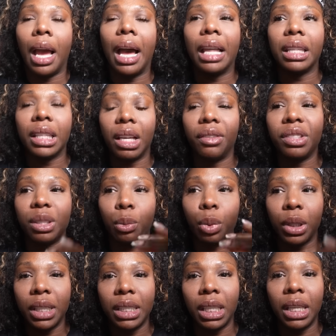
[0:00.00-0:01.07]
I love
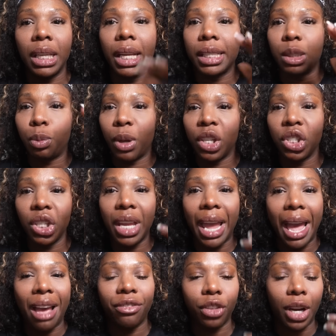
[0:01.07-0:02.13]
simplicity, especially
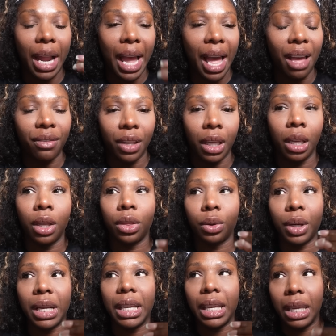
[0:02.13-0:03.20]
after having
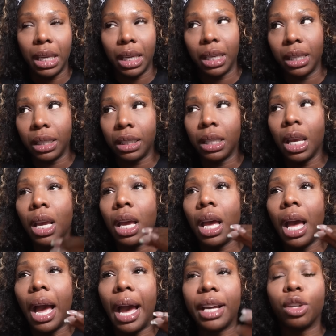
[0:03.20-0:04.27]
3 kids.
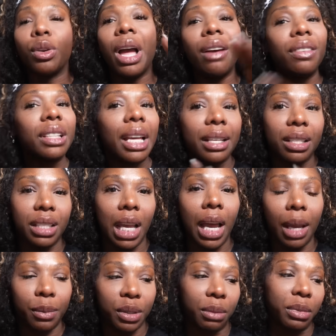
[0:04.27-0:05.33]
I don't have a lot of
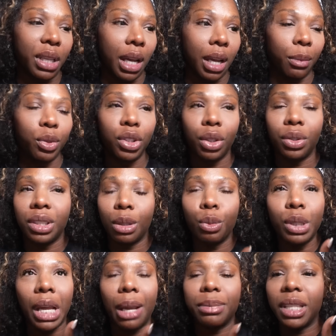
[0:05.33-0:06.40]
time sometimes. So
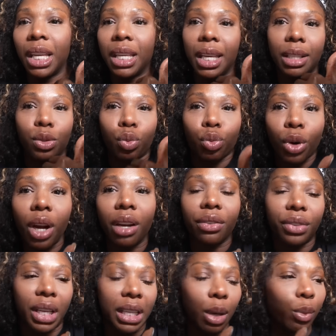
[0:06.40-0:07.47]
sometimes it gets
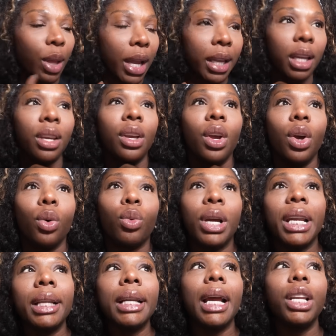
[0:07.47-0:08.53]
rough and I'm like,
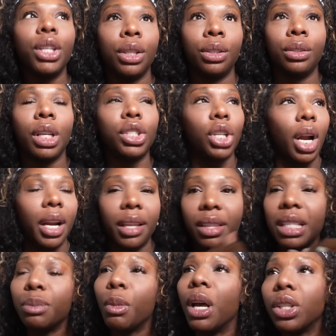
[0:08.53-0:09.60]
what can I do to target
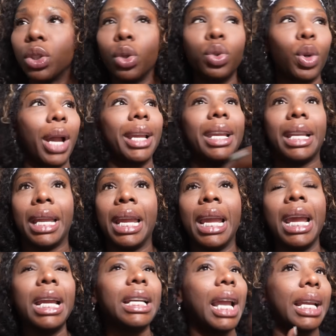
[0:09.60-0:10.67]
this muscle so I can get
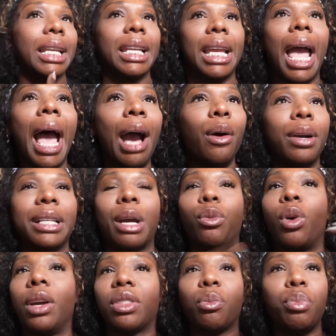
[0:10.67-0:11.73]
in and I can get out and
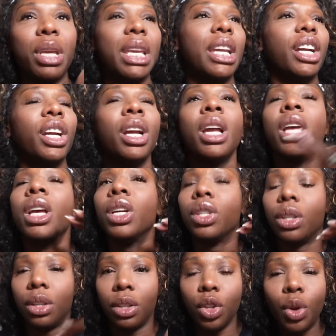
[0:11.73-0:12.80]
I want it to be here?
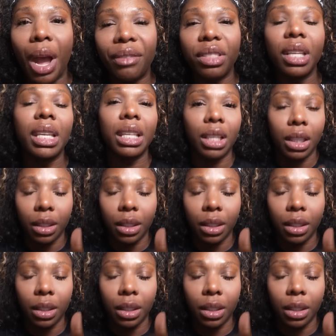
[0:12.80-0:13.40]
You have to